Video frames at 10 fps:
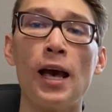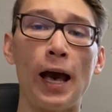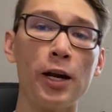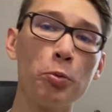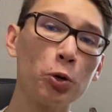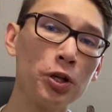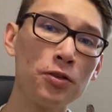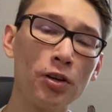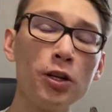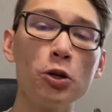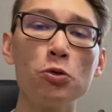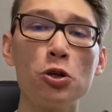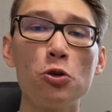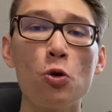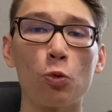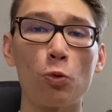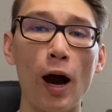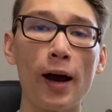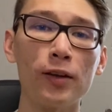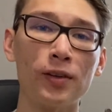And it will continue to
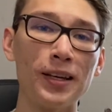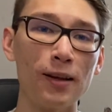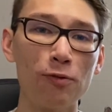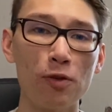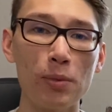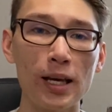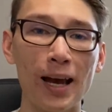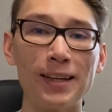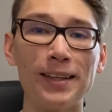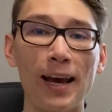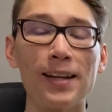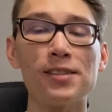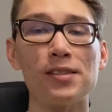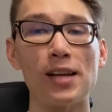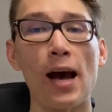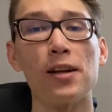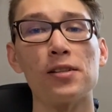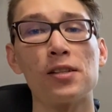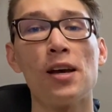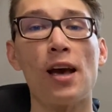rise in infamy and gain
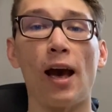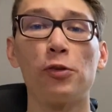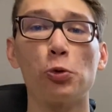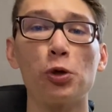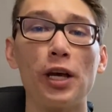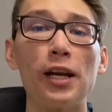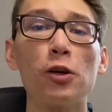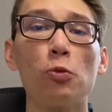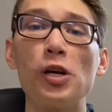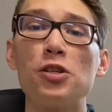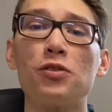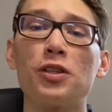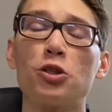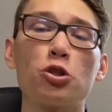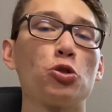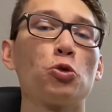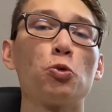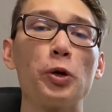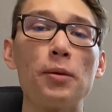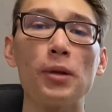status as organic reach is
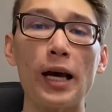extremely